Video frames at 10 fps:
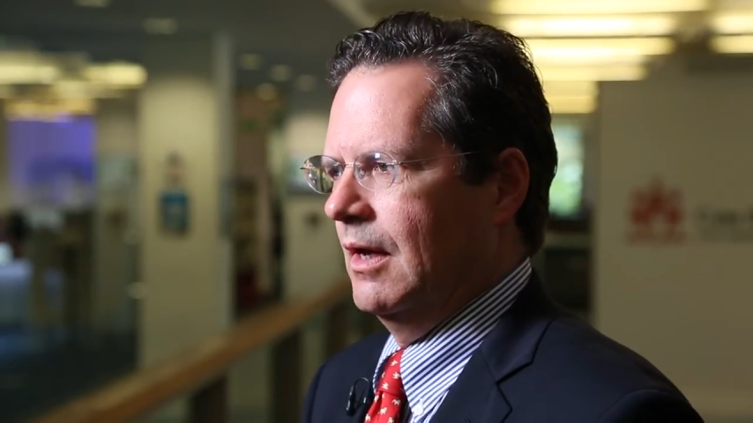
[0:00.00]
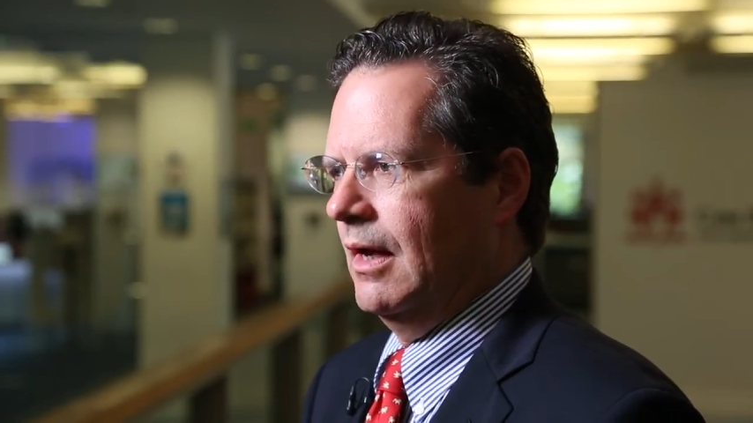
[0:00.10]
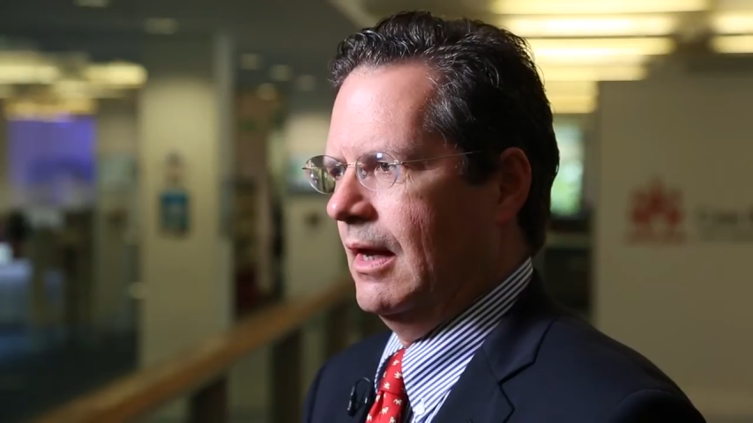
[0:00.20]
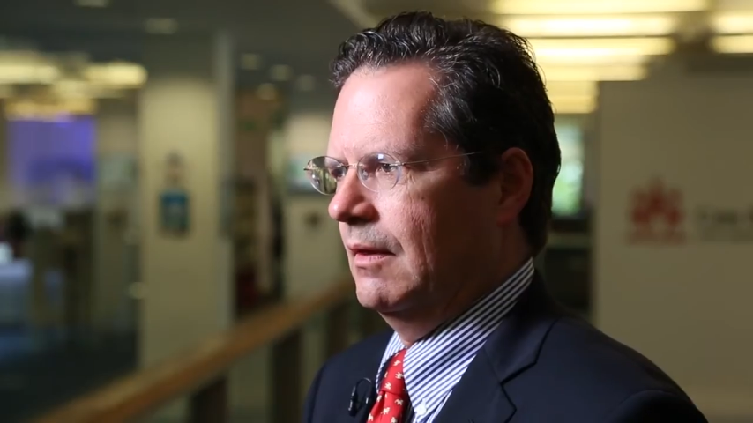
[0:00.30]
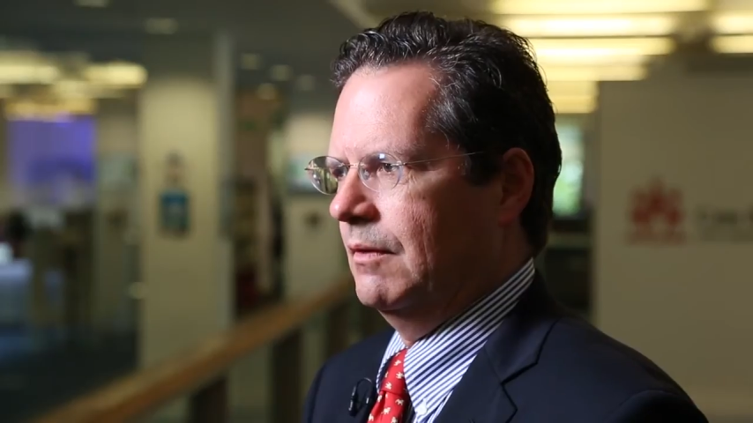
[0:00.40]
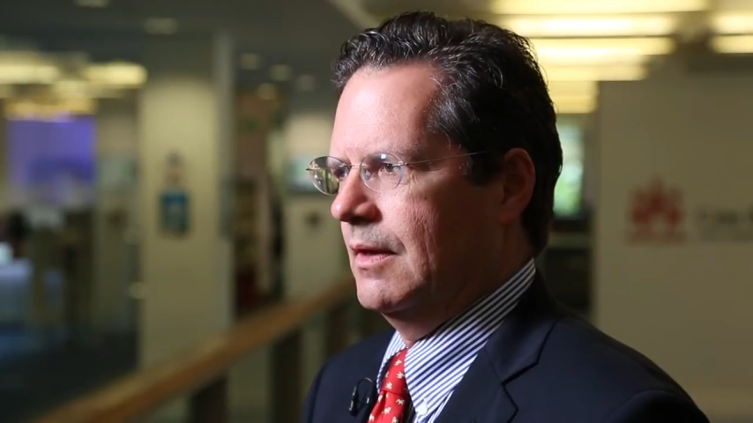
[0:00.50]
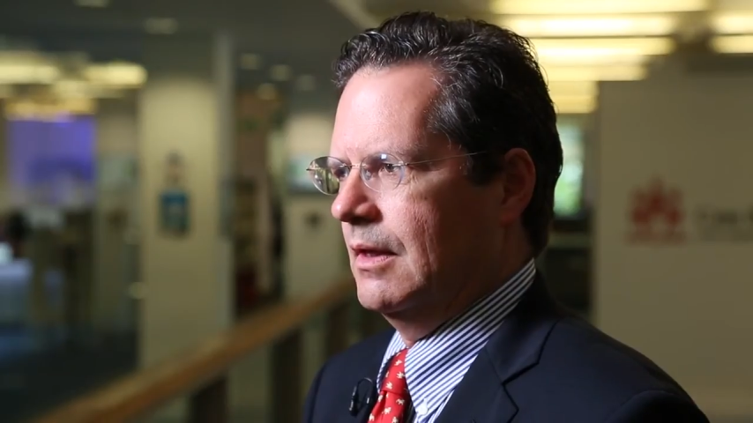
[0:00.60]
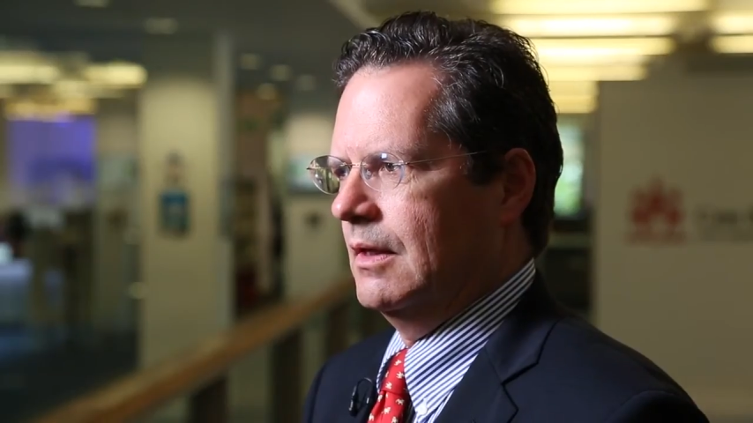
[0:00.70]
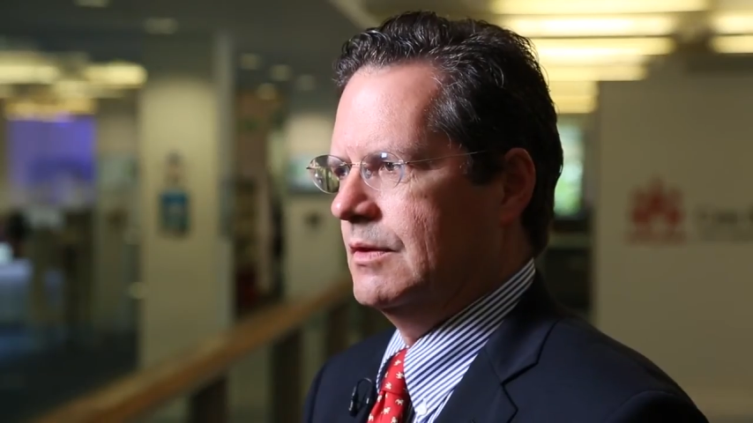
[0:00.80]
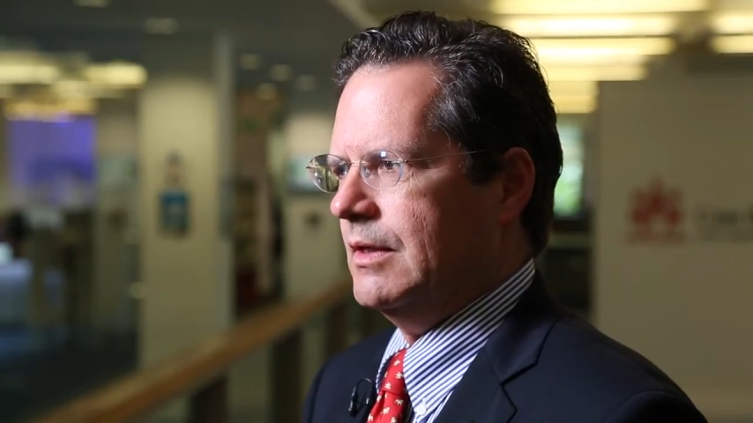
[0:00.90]
and
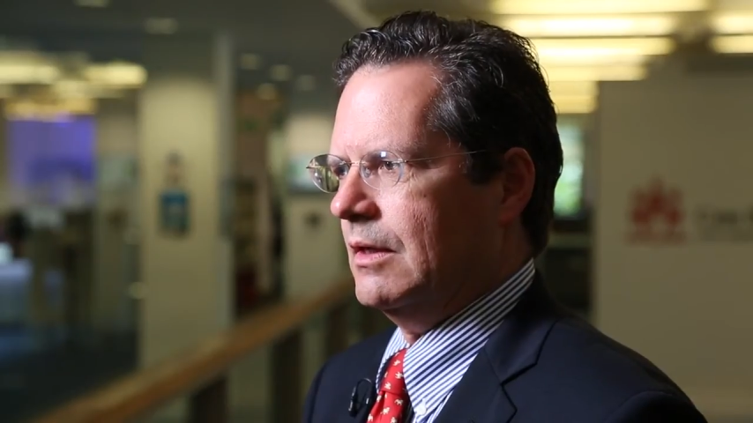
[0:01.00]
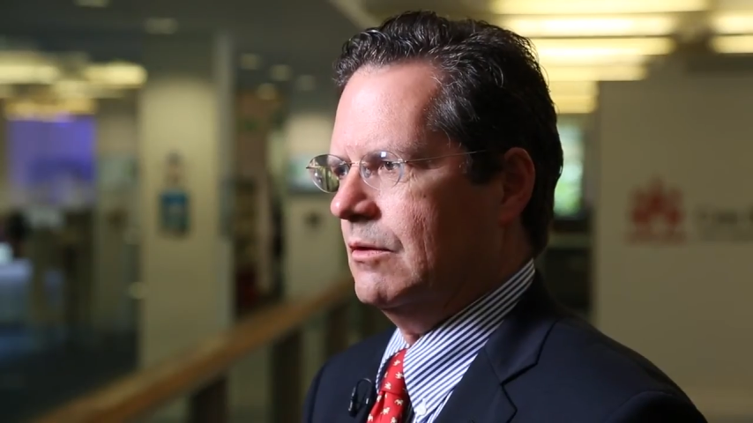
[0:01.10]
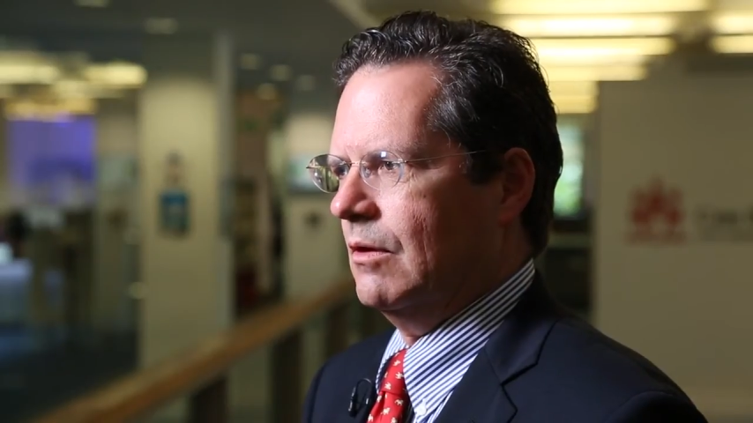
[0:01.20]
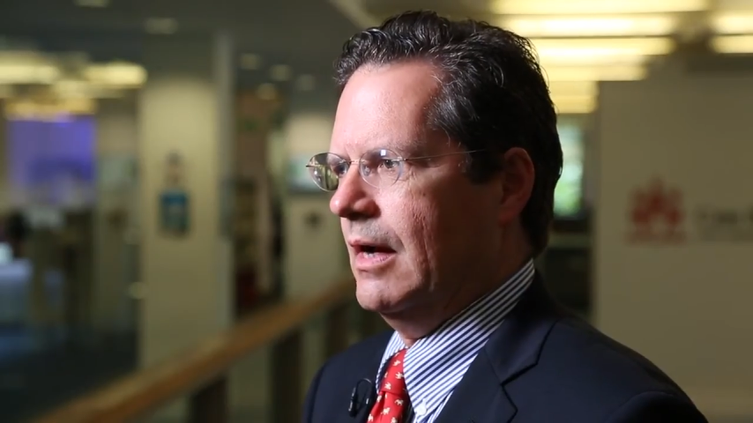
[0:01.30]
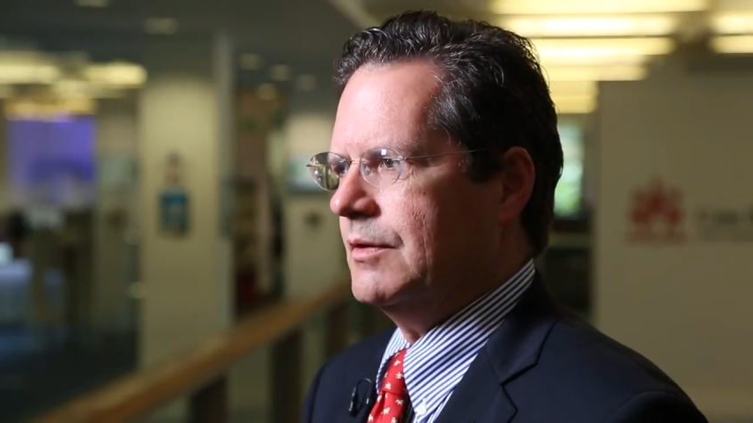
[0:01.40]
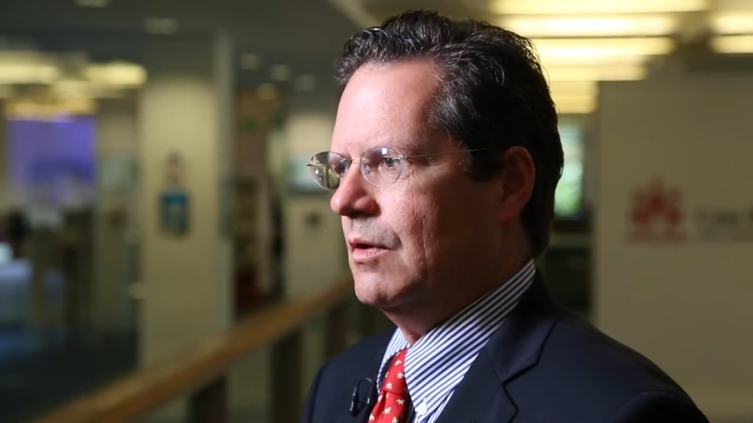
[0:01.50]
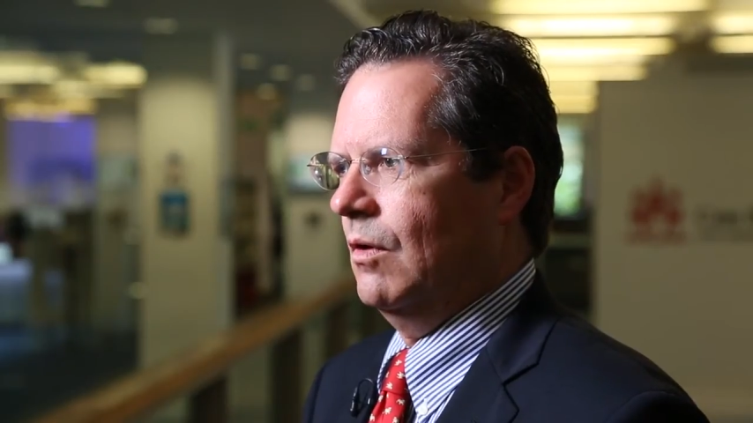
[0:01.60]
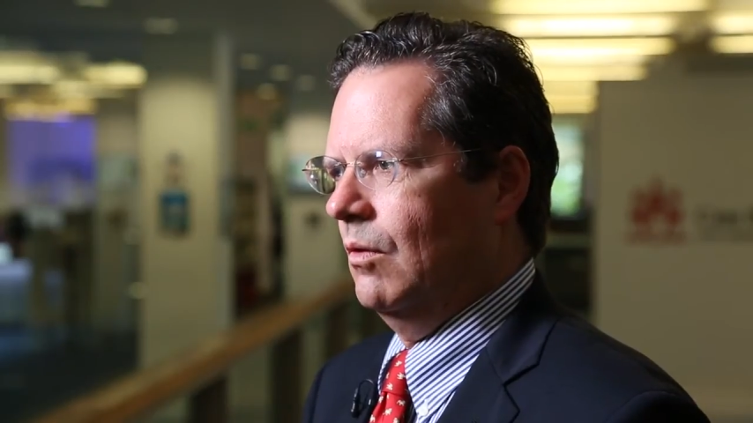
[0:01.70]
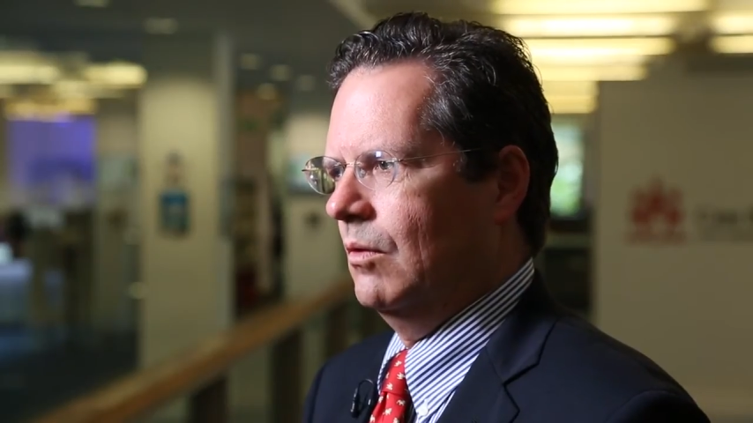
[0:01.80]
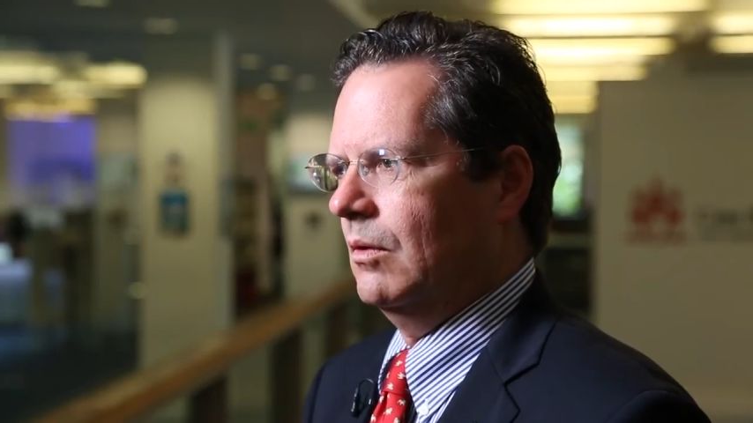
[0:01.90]
the sector as a
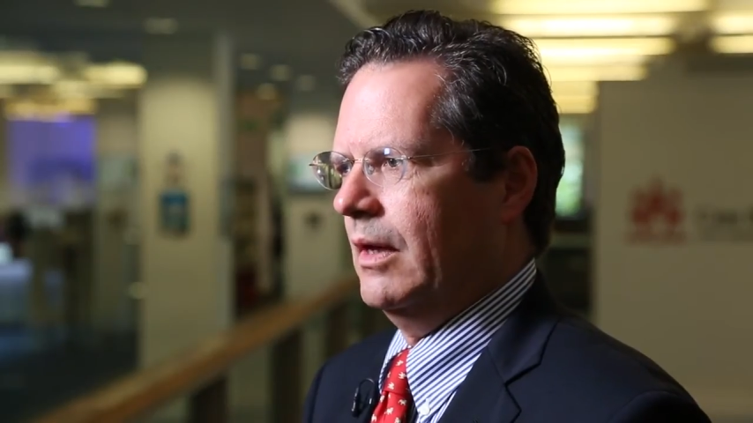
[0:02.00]
whole